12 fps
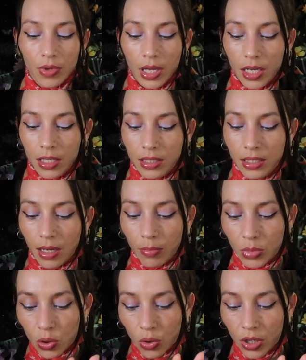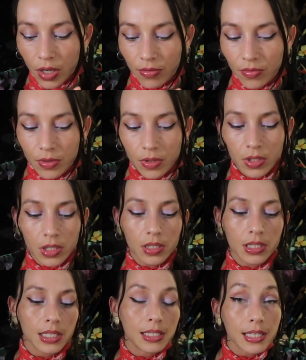like, some sort of
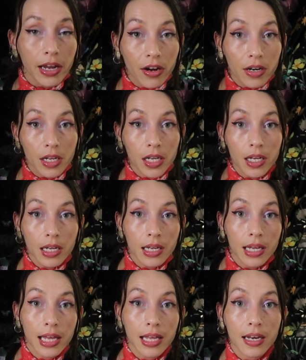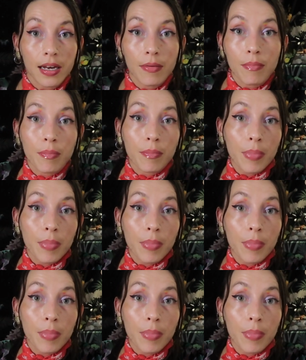sincerity in